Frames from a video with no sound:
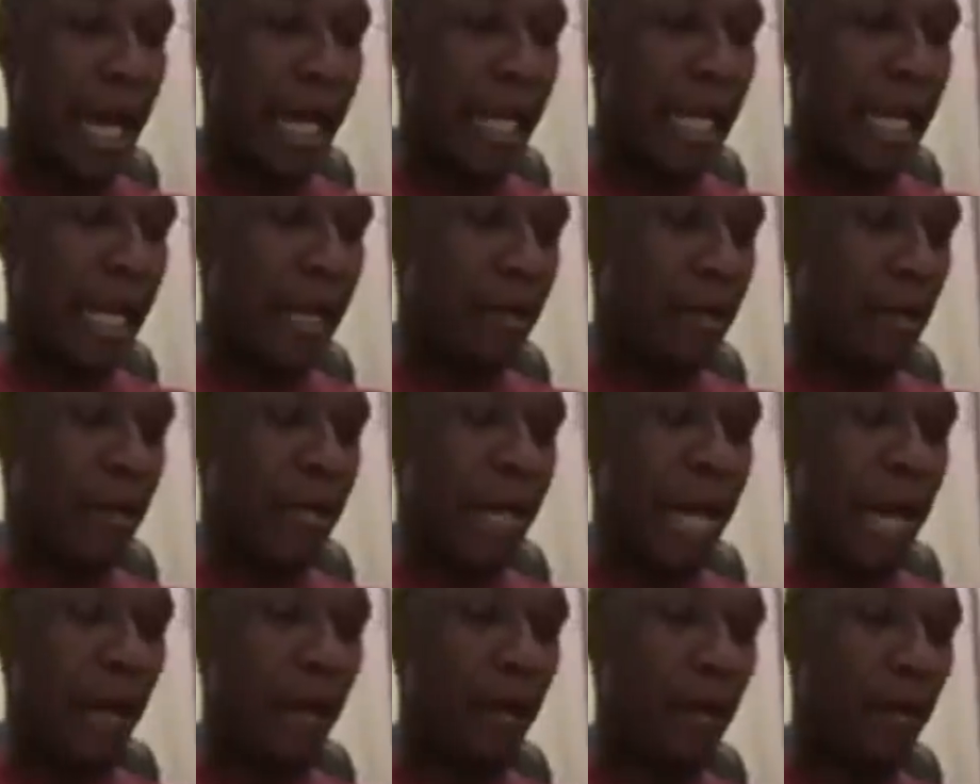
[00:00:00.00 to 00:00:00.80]
And then
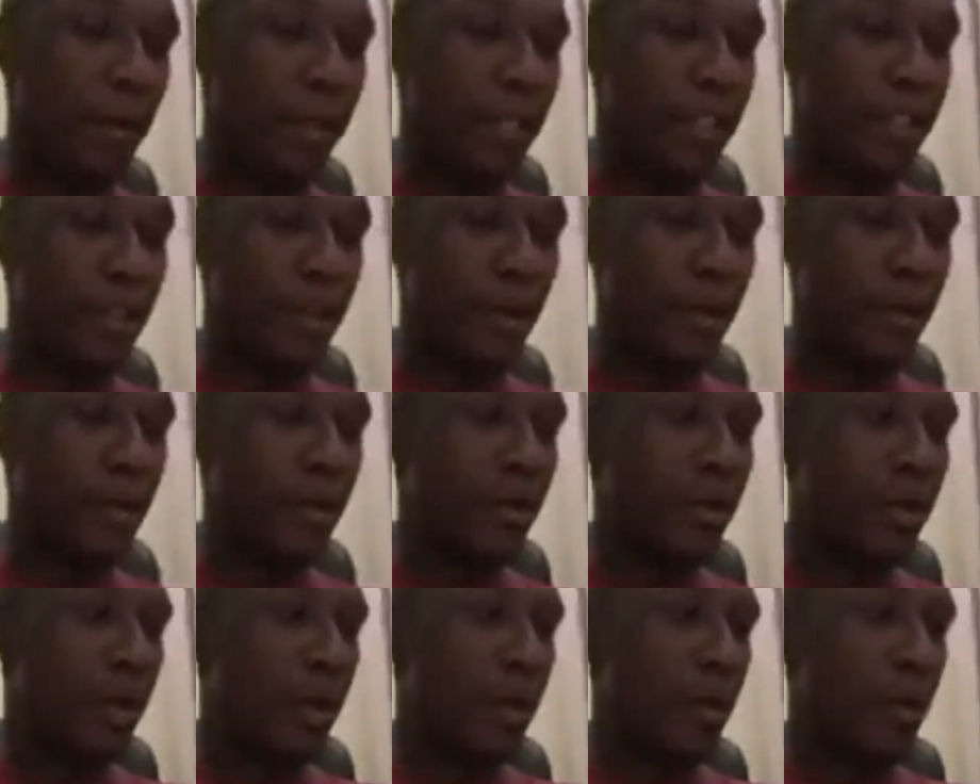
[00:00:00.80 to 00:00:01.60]
we are going
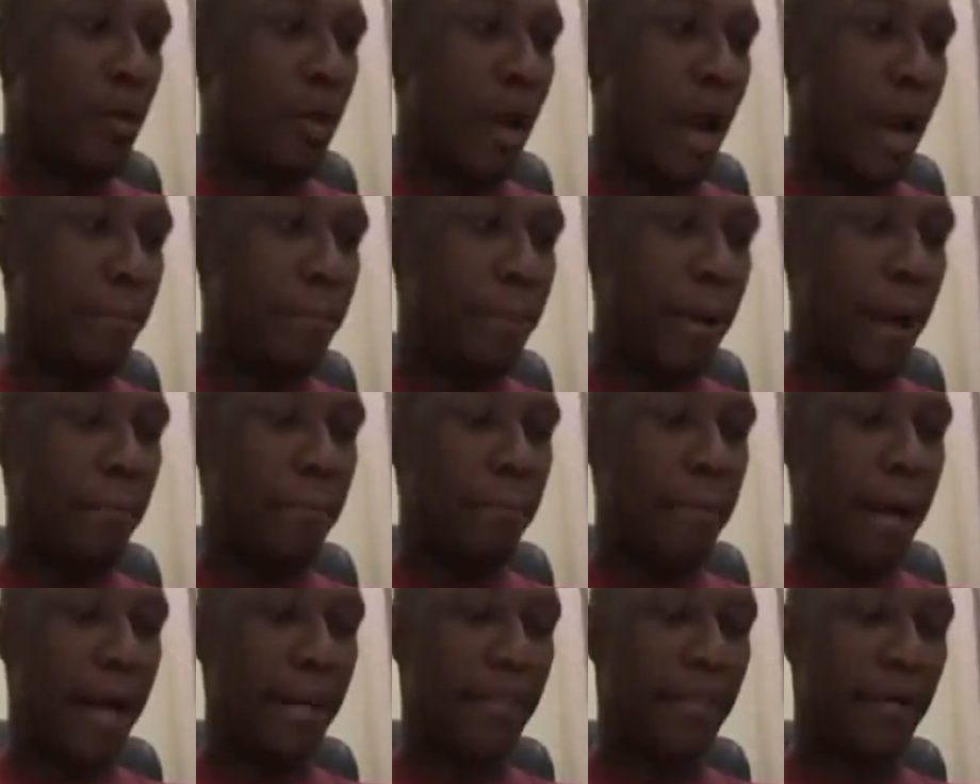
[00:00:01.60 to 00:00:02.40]
to wrap
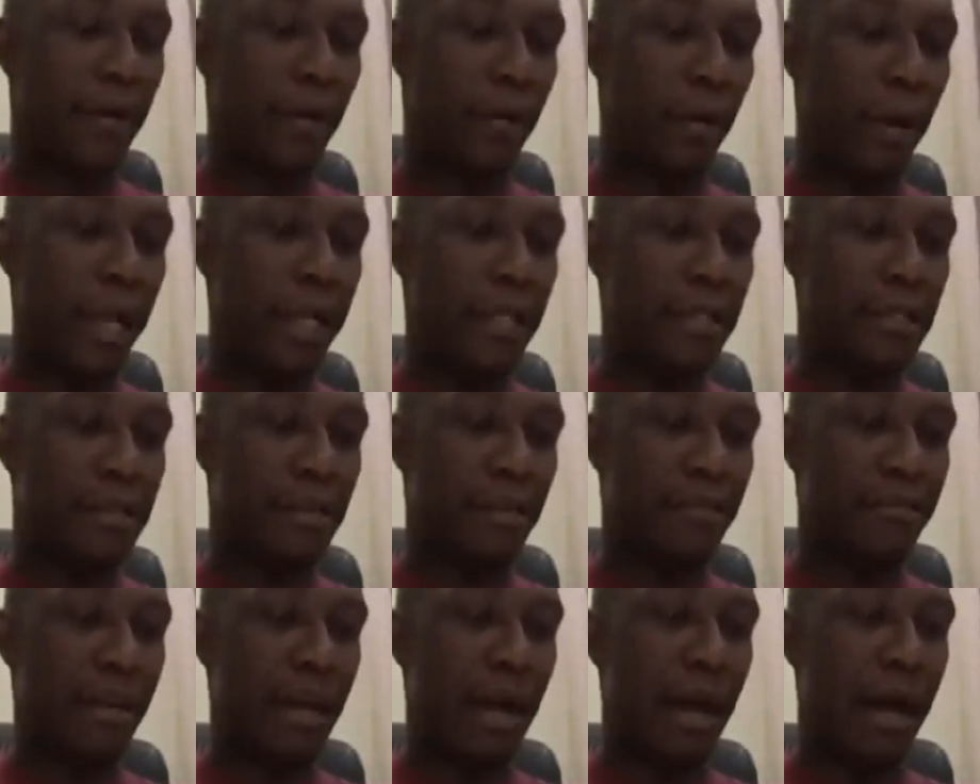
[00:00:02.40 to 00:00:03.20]
up by the
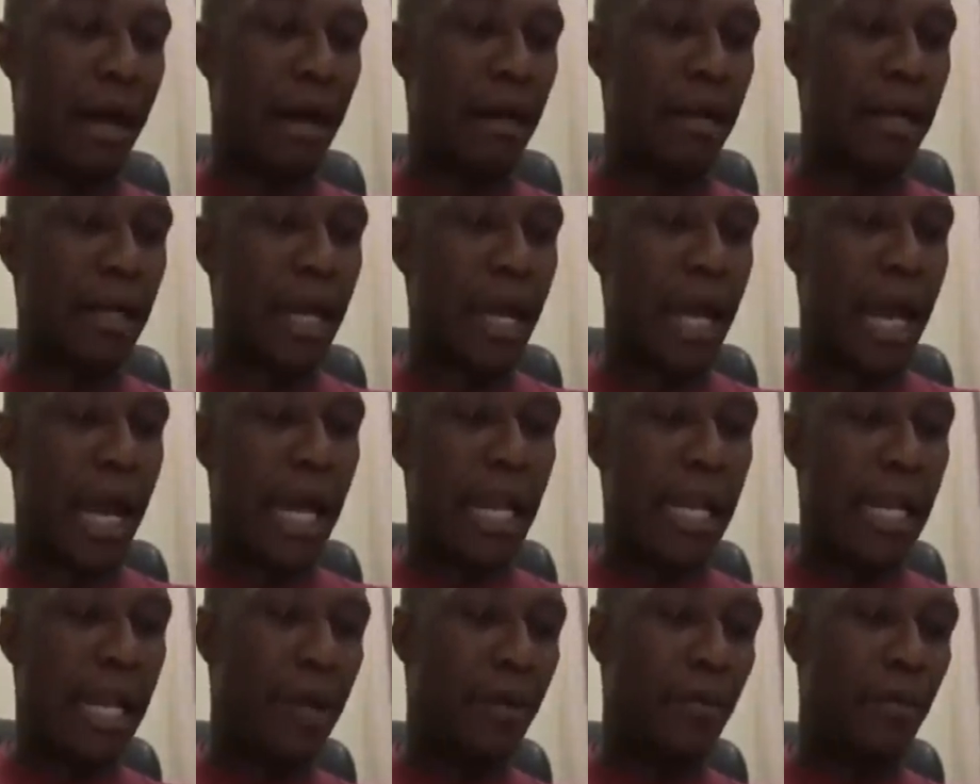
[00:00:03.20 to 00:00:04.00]
grace of God.
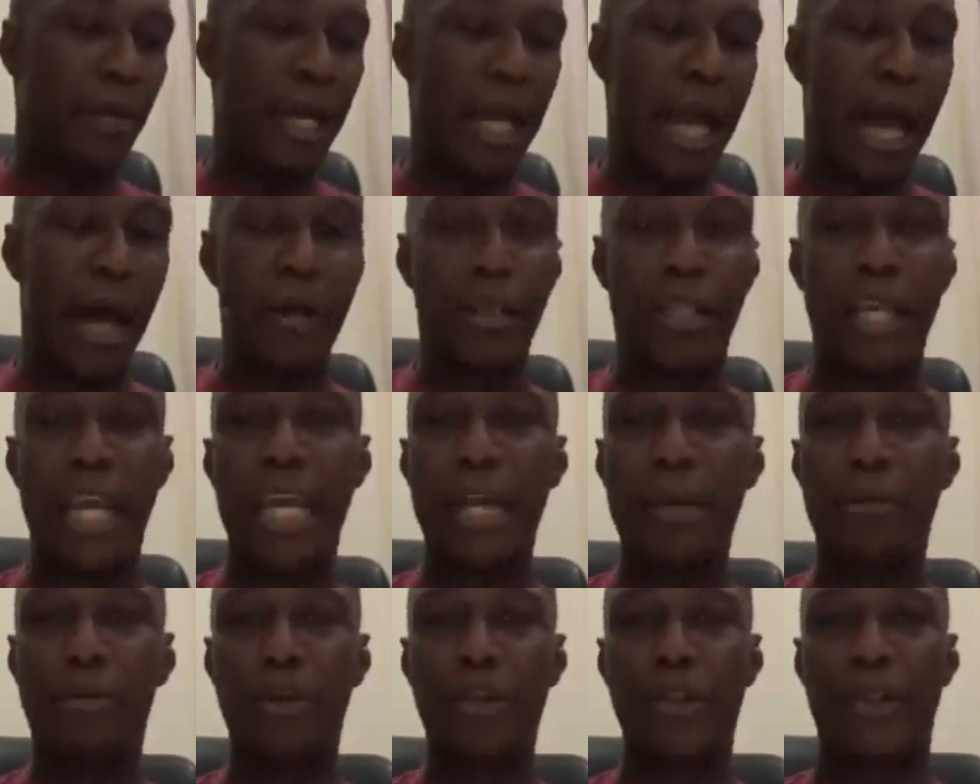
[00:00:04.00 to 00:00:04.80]
And then we out.
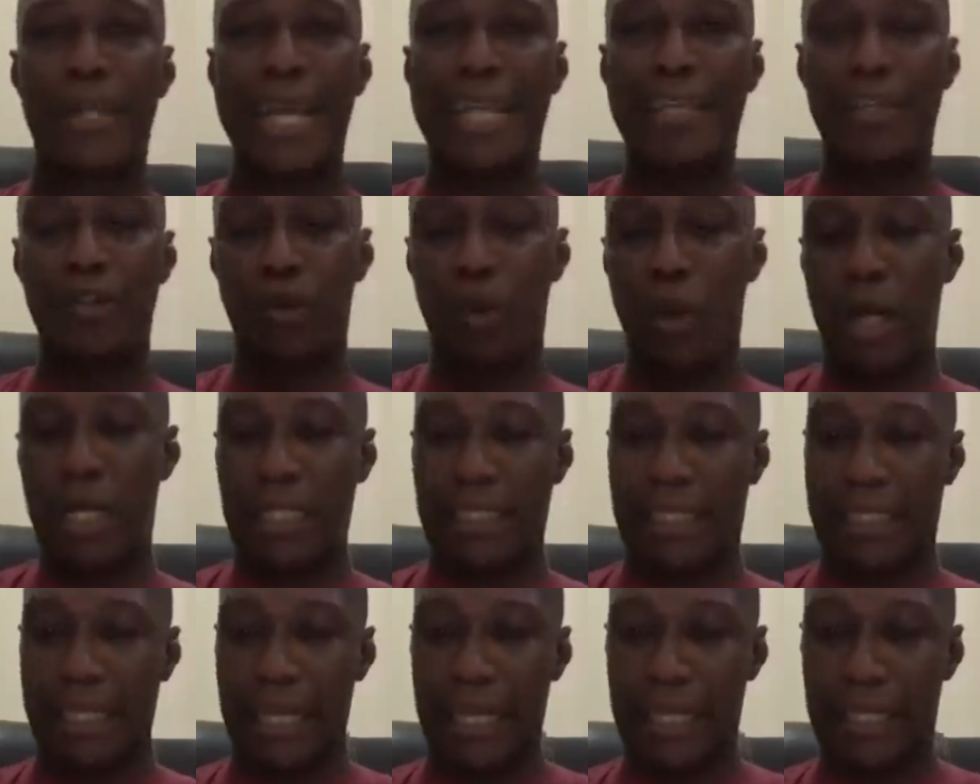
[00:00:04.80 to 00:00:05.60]
Hebrews 10
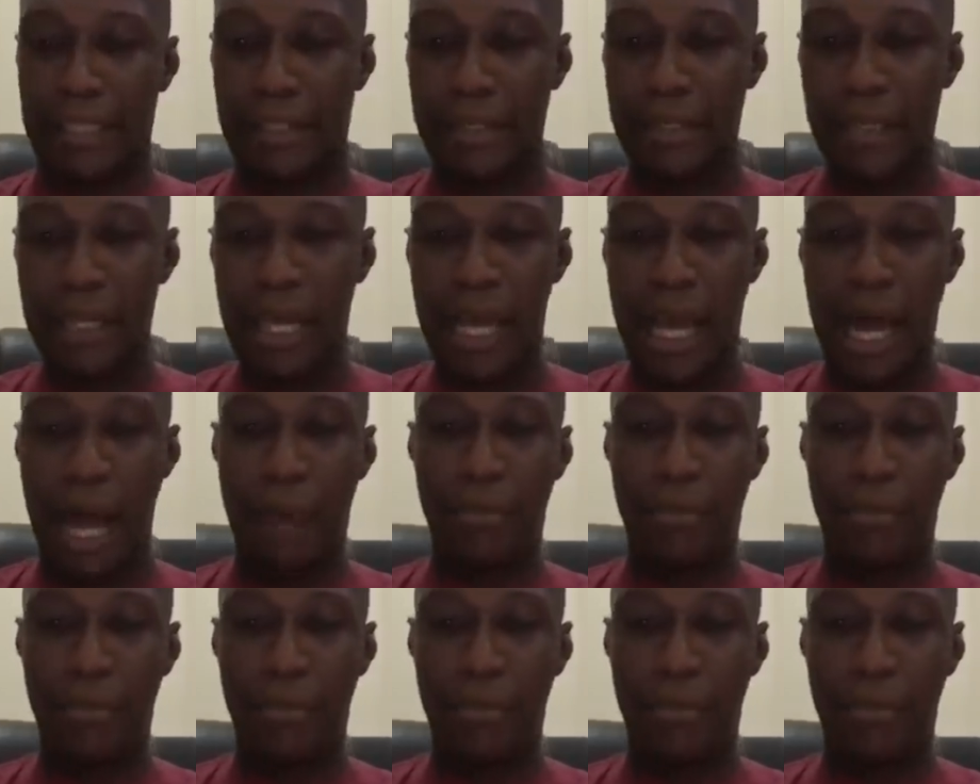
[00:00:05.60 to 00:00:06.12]
26.